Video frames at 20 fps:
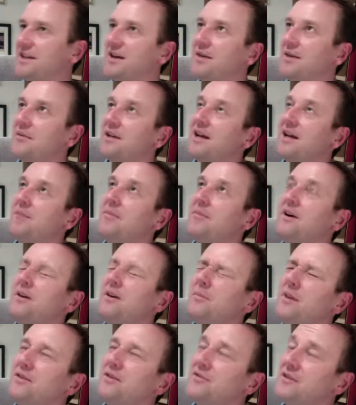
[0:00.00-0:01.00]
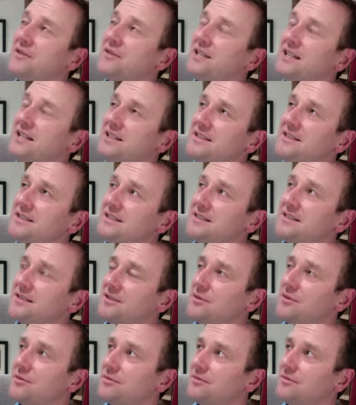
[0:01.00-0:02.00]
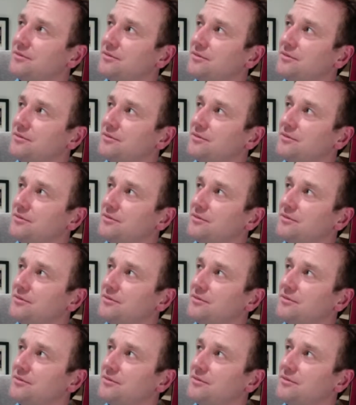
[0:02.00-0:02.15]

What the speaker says: Are my 15s still